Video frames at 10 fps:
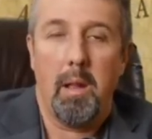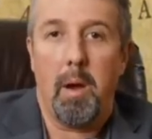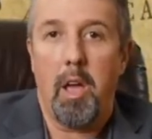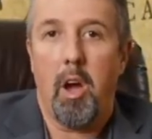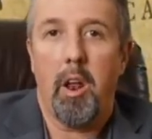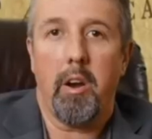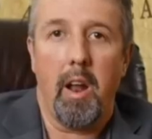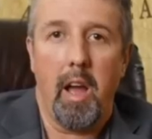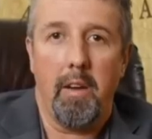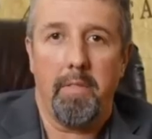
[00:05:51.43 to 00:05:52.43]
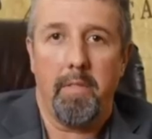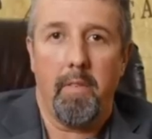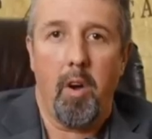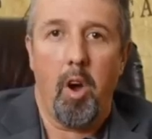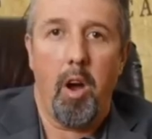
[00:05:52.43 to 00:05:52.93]
and my autograph
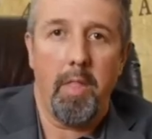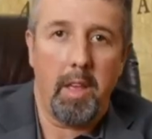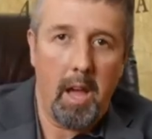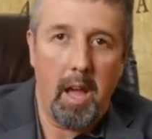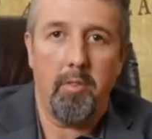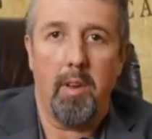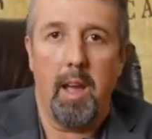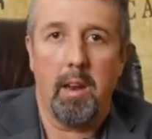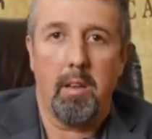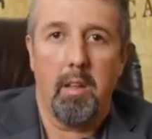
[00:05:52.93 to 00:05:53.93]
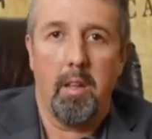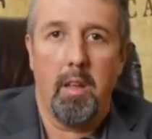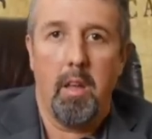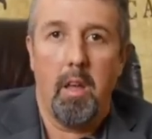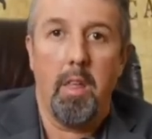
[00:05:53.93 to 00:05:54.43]
on the contract,
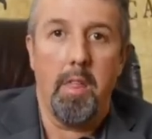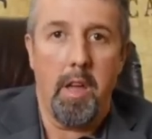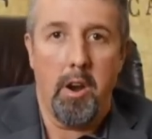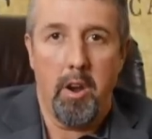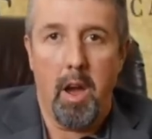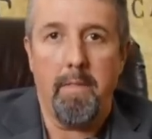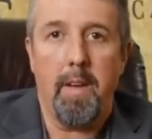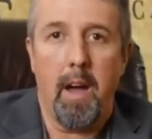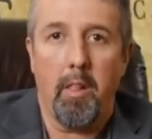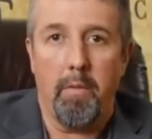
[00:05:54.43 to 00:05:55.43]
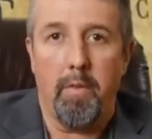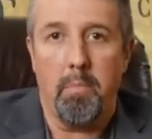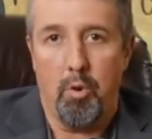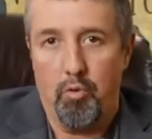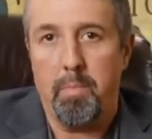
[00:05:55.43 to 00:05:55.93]
they are not valid for
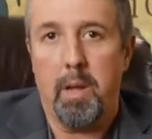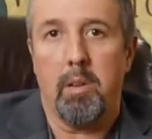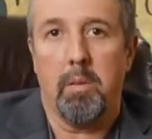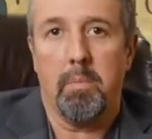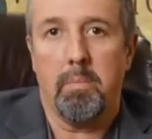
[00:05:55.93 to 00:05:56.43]
movement.